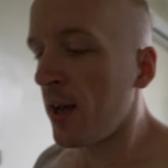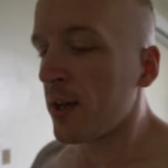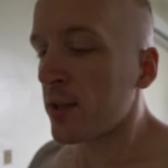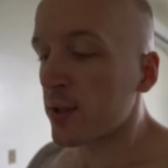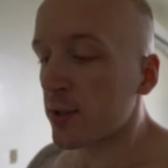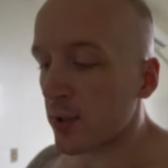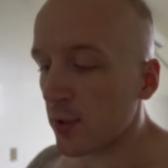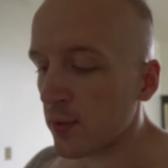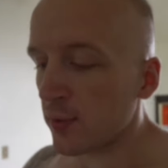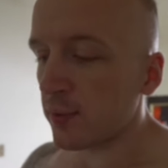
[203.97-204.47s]

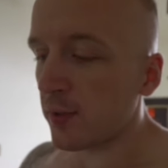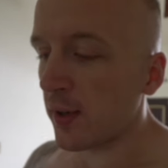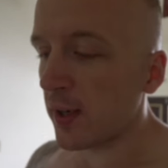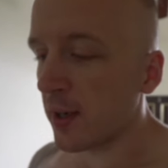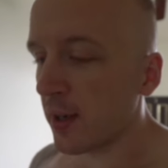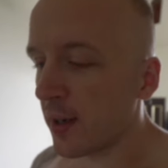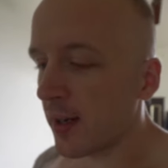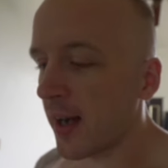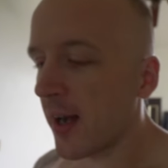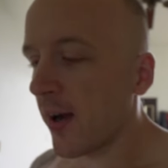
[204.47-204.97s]
So
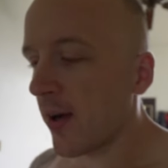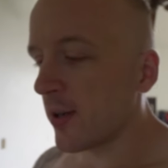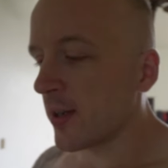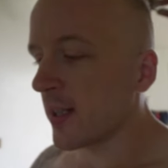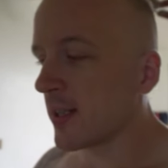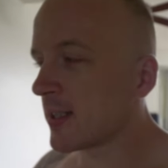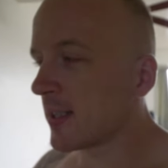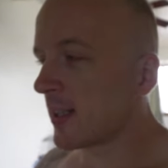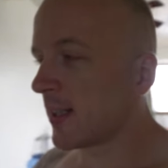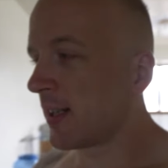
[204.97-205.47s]
far I
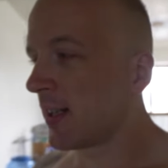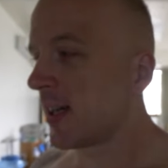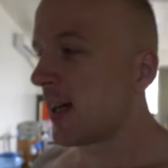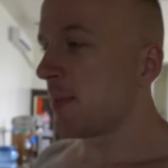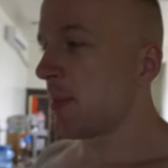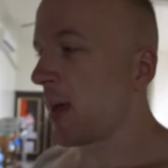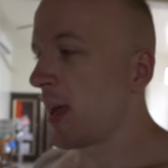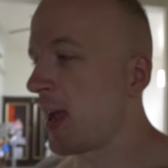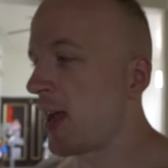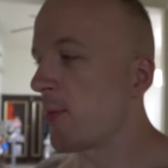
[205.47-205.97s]
already set it
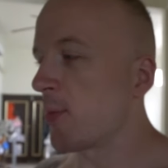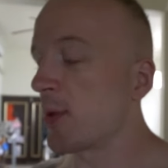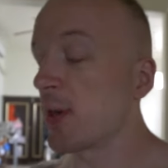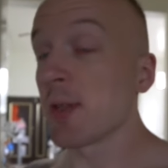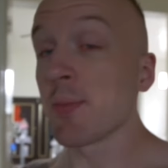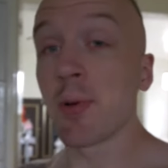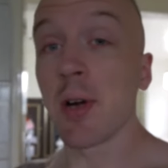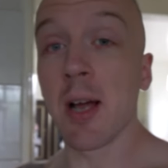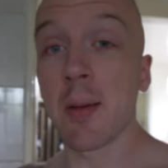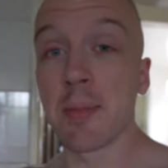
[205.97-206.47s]
up, and one
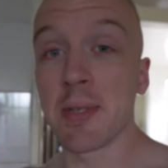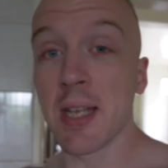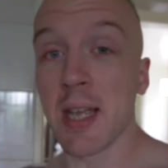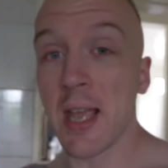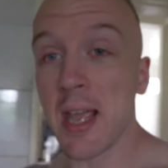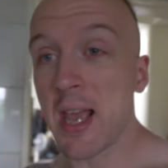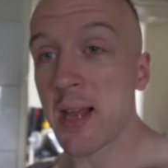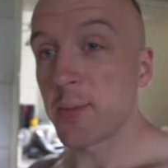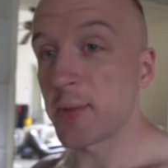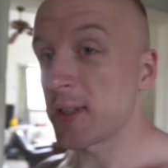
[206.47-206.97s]
of the problems I
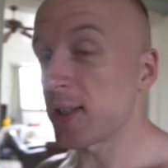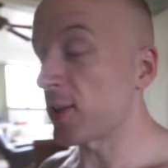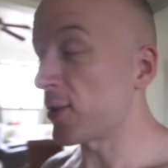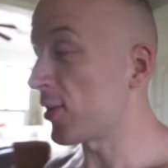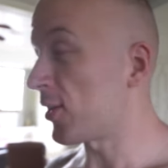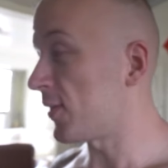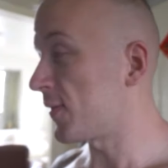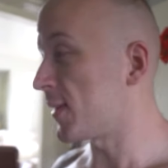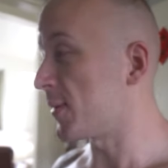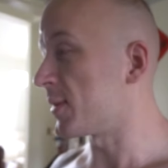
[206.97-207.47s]
had was that the
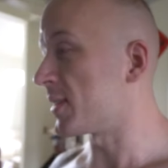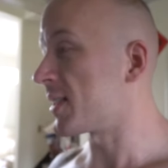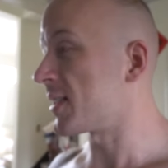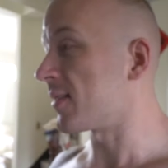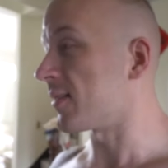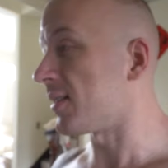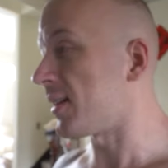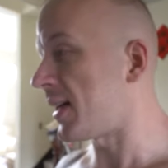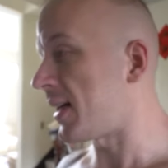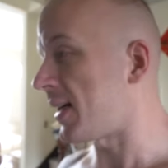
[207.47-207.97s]
coffee was
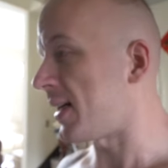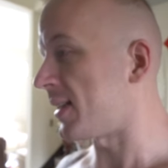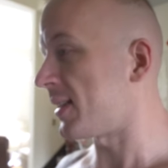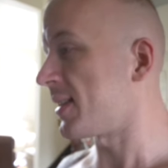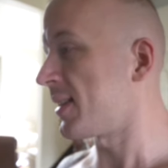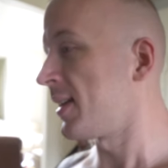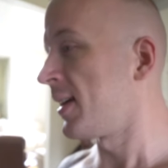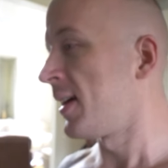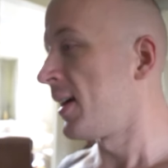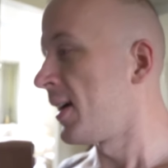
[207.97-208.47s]
still
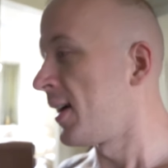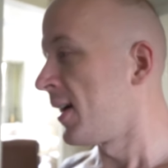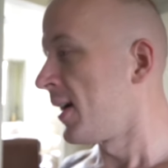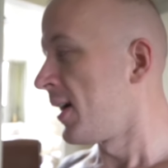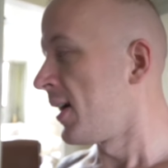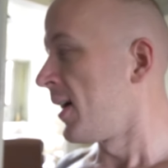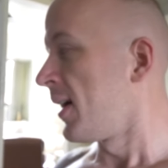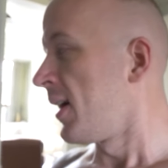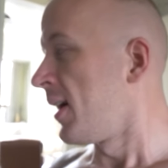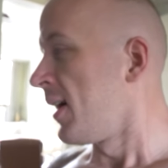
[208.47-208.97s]
hot.
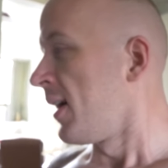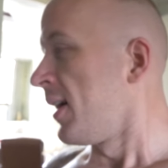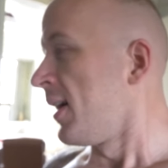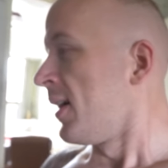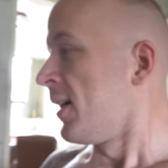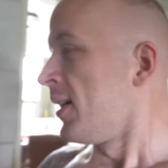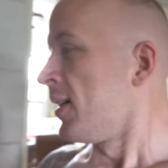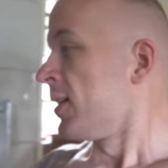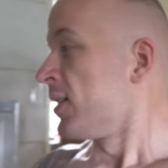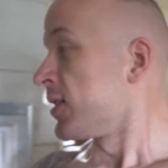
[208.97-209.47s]

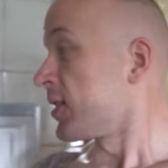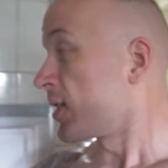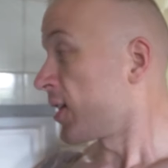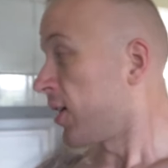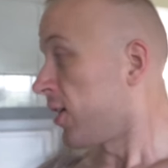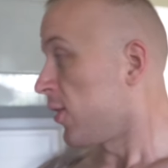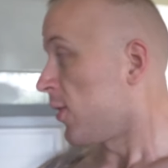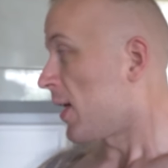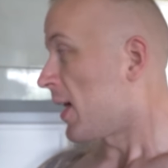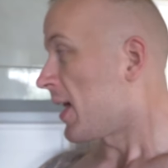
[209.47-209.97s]

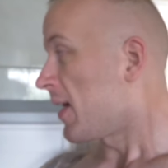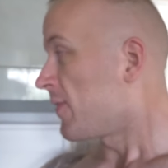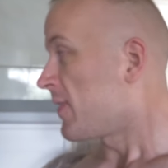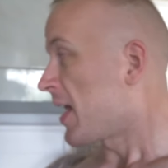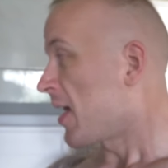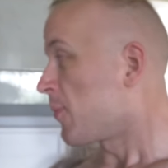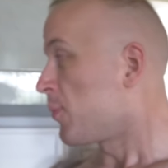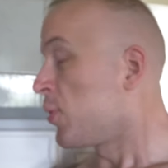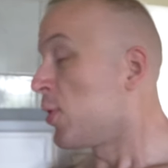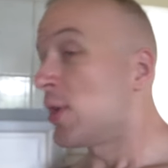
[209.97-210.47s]
So I have
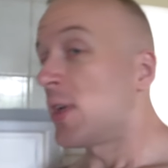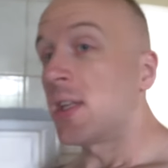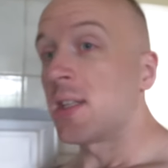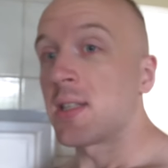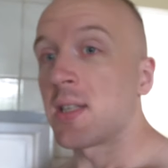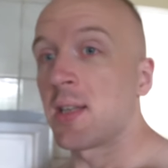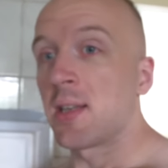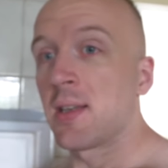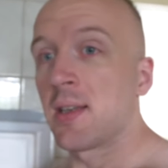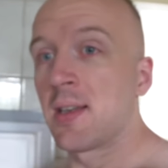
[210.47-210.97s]
now put
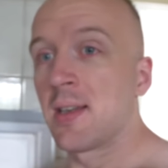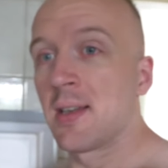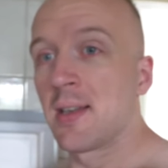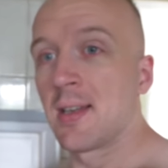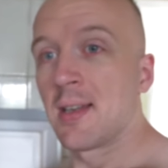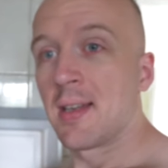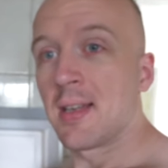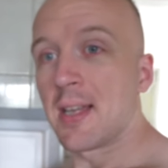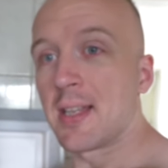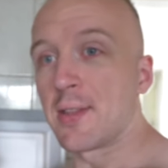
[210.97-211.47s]
it
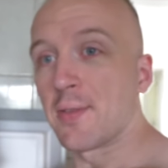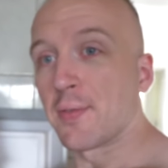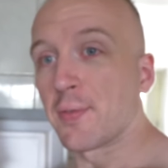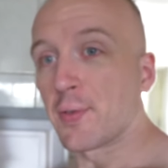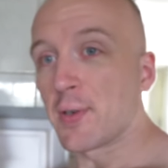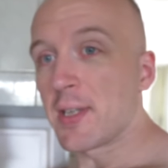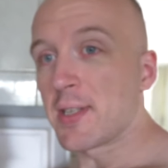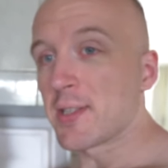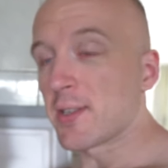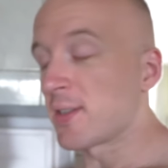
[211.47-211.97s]
in the
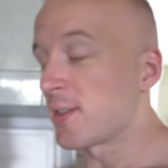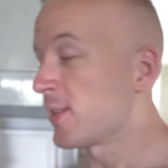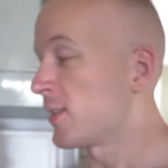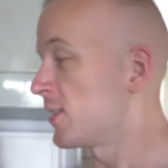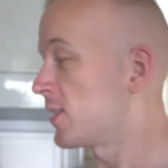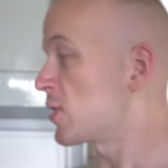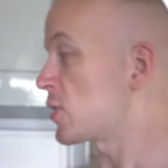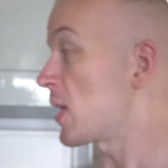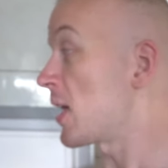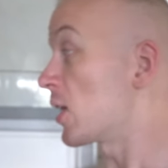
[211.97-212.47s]

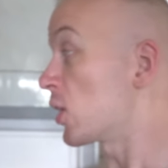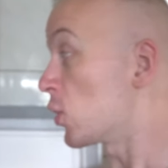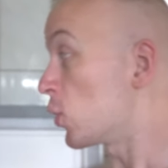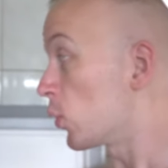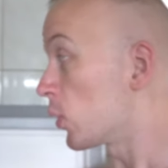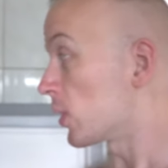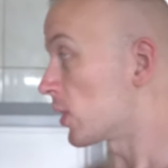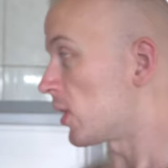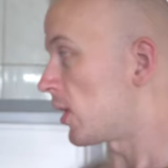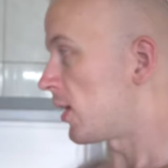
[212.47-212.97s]
freezer to try and
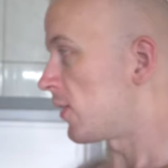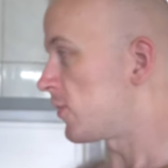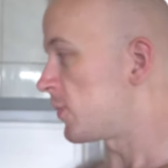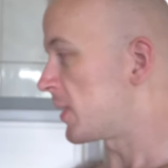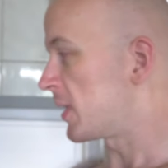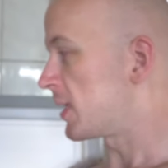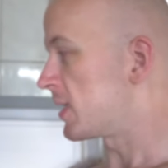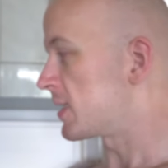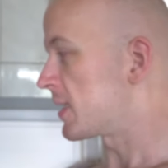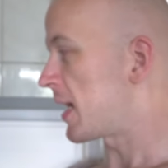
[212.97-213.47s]
cool it off,
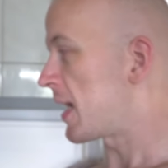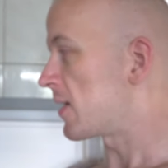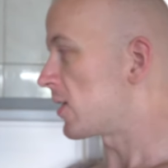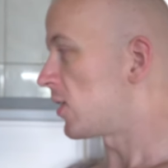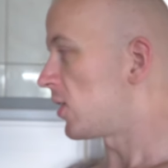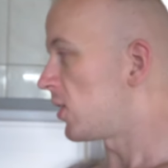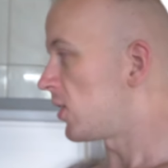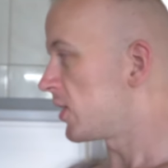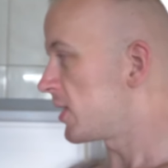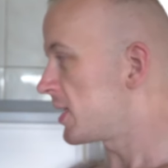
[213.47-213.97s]
because I had
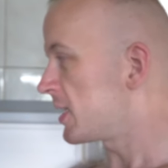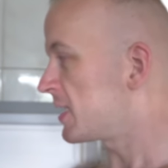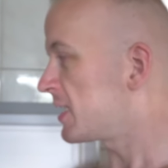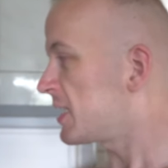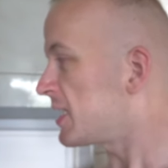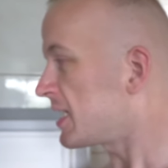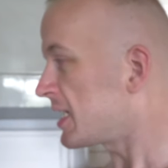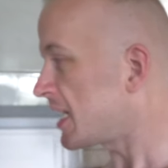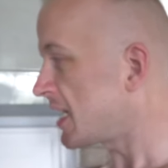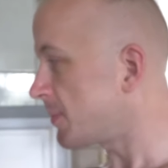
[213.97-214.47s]
all this
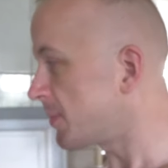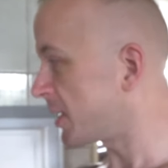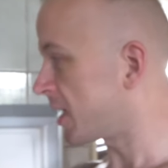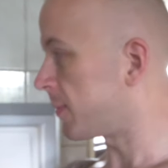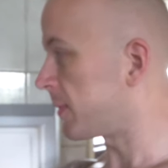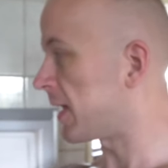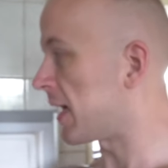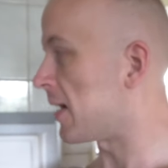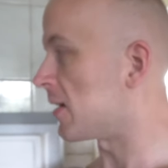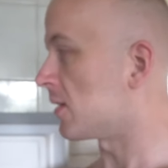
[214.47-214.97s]
steam
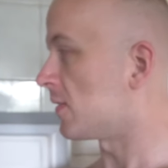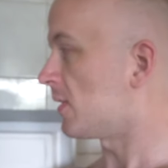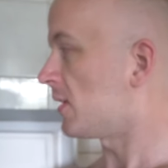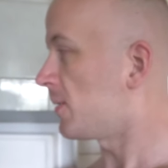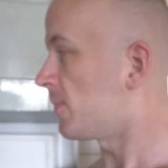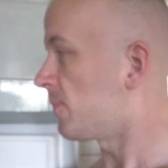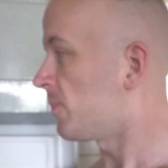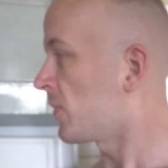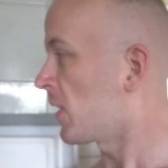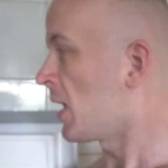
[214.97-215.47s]
coming out of
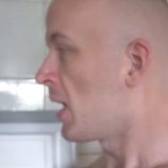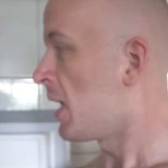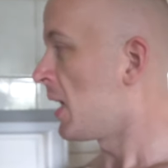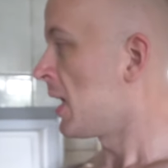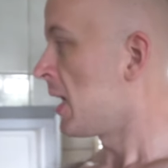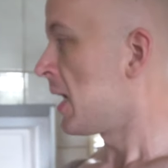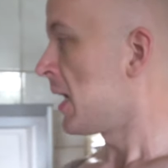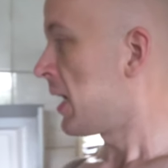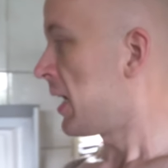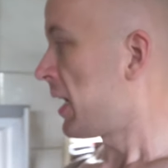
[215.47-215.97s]
it
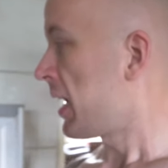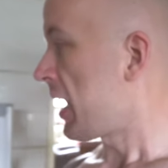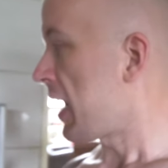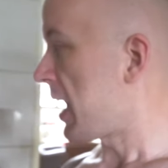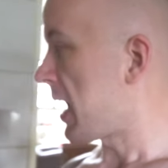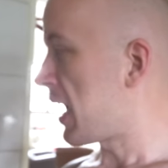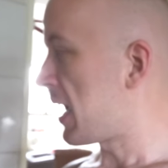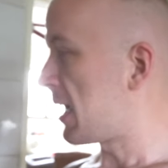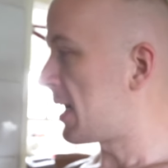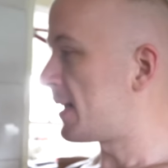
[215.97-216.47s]

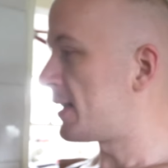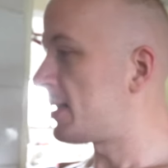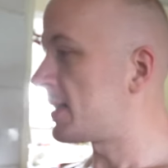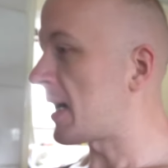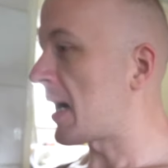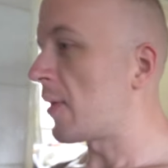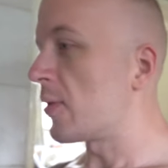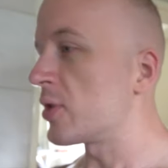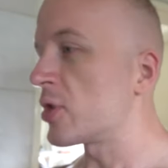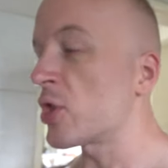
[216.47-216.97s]
and
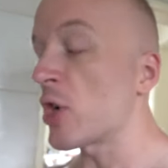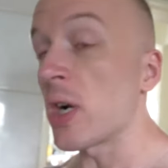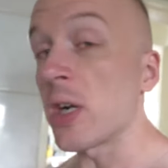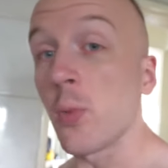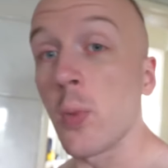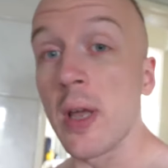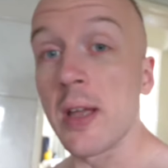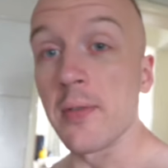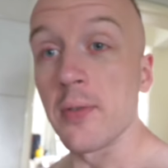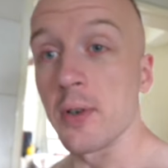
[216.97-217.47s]
I was trying
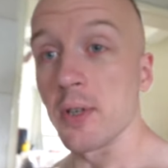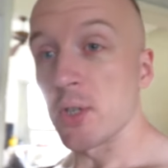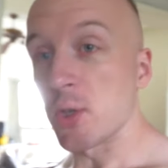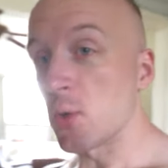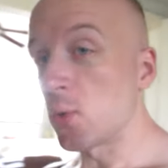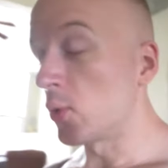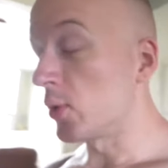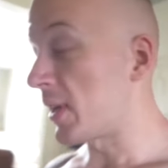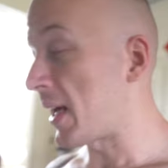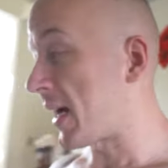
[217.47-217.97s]
to wait for it to
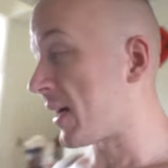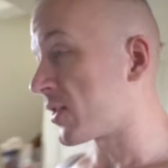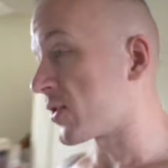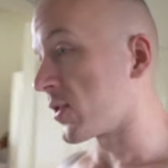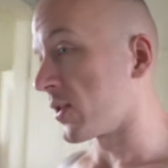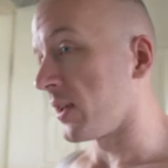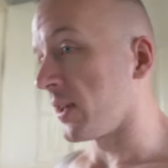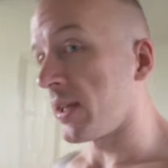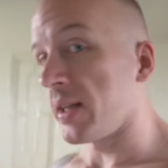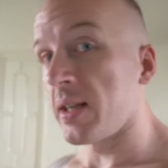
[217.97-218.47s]
cool
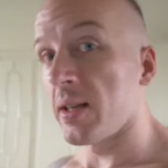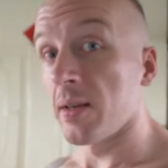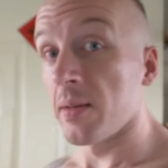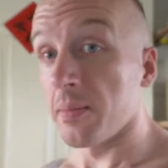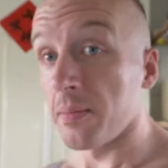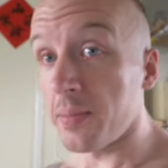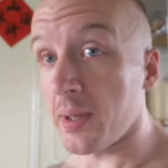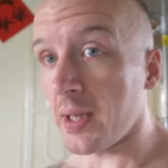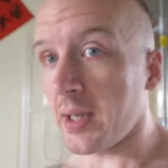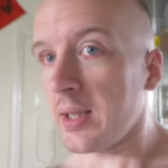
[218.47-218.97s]
naturally,
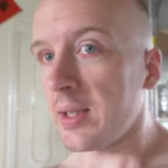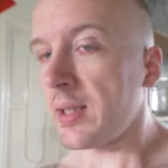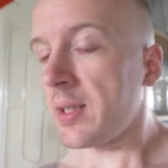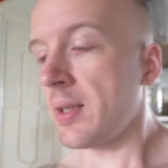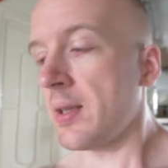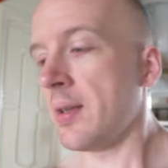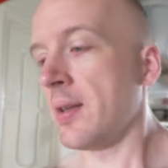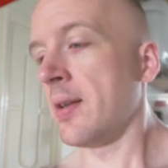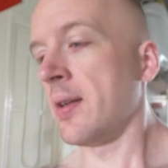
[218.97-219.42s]
but